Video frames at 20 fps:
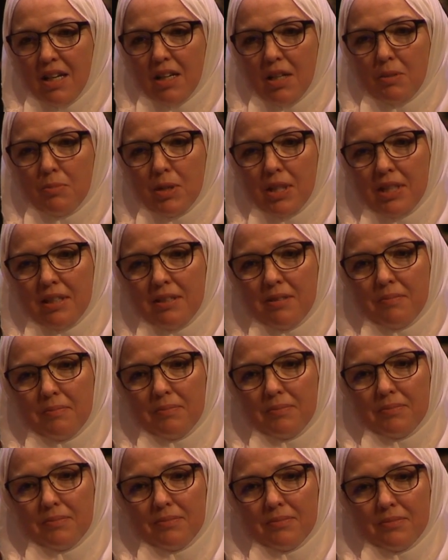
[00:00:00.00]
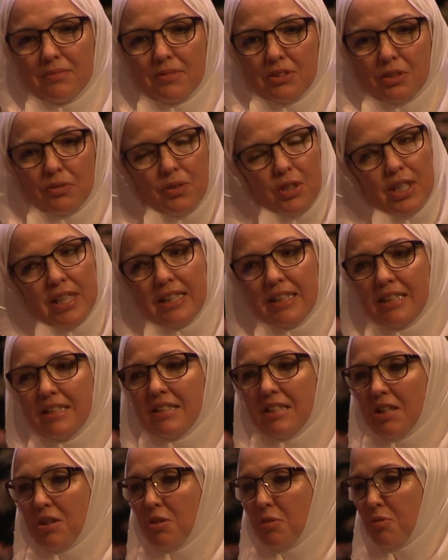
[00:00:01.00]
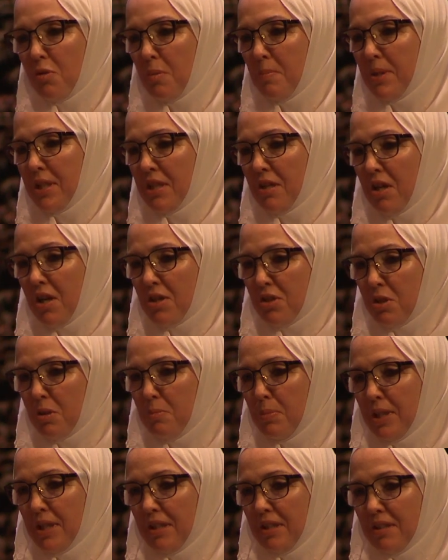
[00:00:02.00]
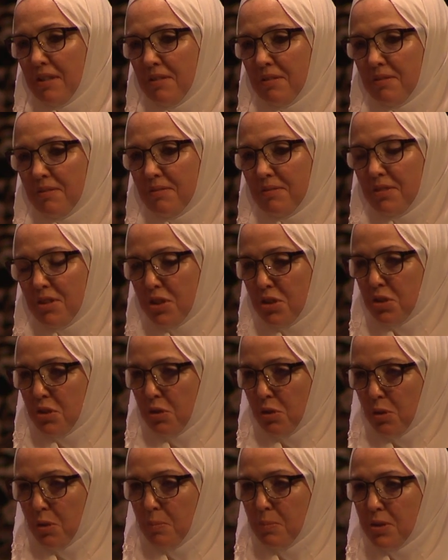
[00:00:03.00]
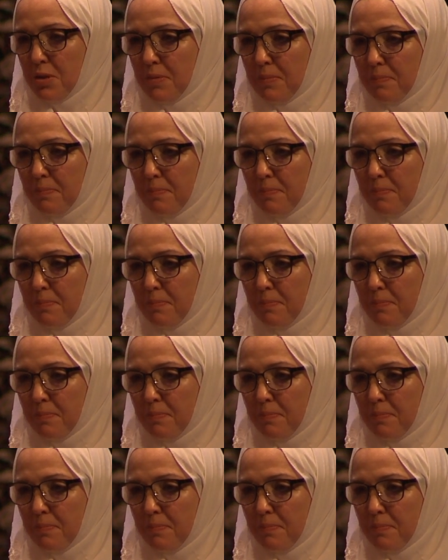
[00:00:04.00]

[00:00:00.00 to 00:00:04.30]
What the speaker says: I mean, it's very easy for me not to be disturbed.